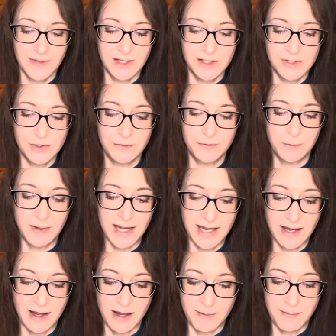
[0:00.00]
So for
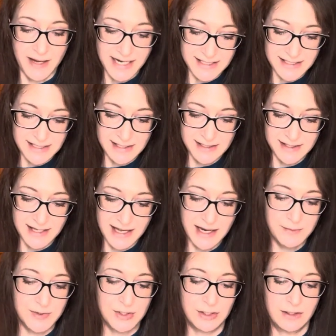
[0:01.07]
Pisces, they
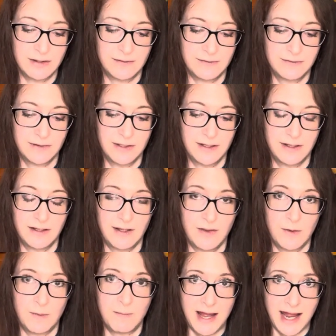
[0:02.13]
observe the
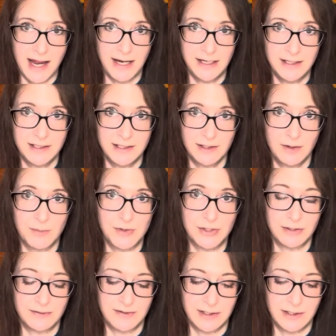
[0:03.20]
mind
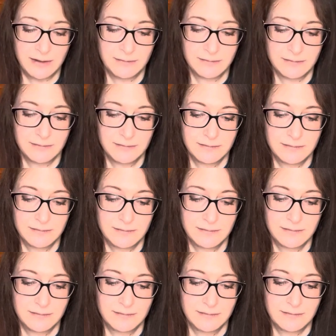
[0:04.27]
observing
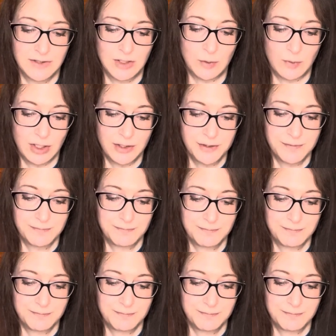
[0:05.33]
the world.